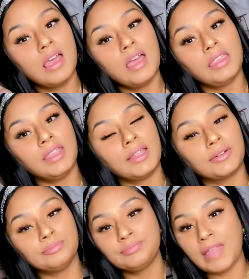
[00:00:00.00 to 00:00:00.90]
you
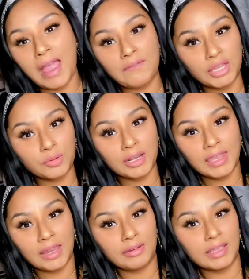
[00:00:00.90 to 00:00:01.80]
know, however you want to
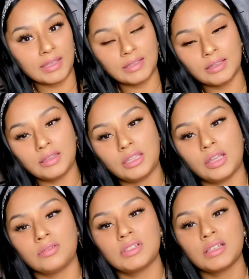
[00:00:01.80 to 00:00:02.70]
carry it, you
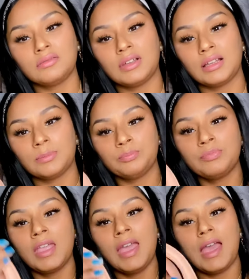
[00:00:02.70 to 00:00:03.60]
know. So um,
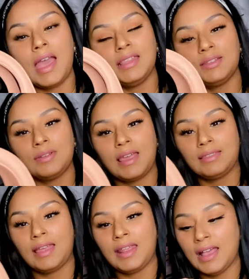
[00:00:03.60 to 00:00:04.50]
I do like
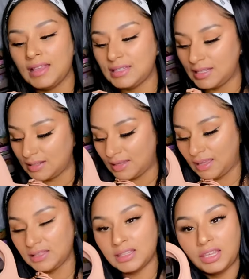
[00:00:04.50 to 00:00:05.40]
that. It has this
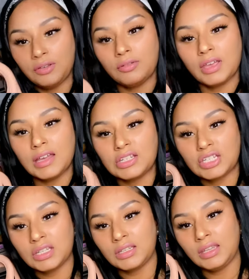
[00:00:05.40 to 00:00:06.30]
nice cute
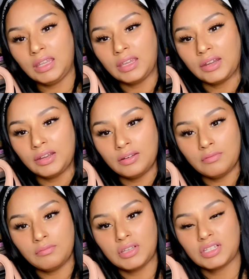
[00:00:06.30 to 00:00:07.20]
cushion here,
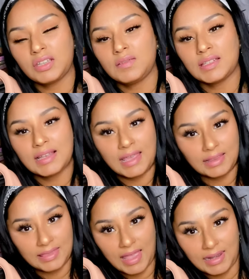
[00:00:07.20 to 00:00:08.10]
which gives it
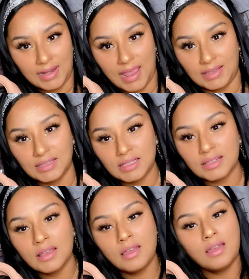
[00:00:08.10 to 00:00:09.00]
like that nice
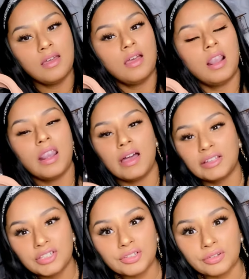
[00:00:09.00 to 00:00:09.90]

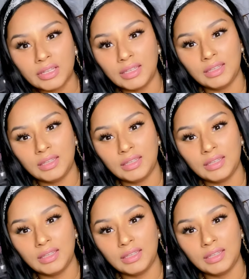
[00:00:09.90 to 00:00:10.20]
luxury